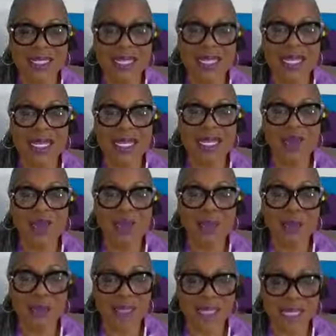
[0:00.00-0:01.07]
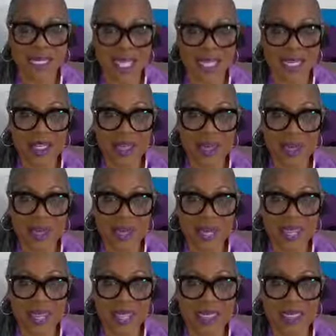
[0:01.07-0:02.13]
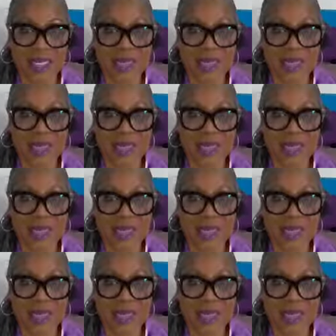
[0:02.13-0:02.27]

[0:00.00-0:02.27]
and we'll put that in the thread.